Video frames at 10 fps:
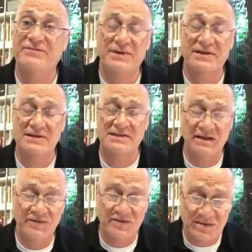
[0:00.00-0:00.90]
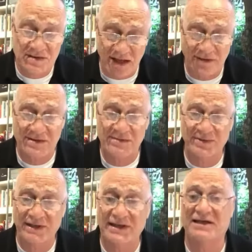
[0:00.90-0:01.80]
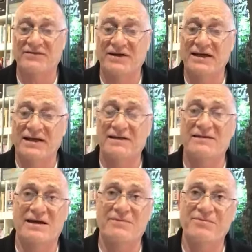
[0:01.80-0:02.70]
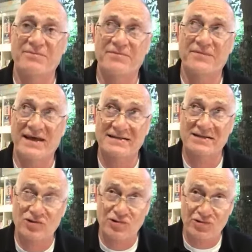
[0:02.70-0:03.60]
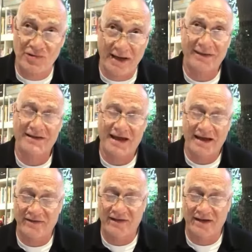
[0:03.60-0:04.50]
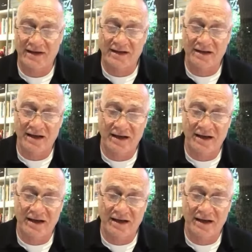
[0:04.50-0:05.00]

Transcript: because if you don't believe in their strength and the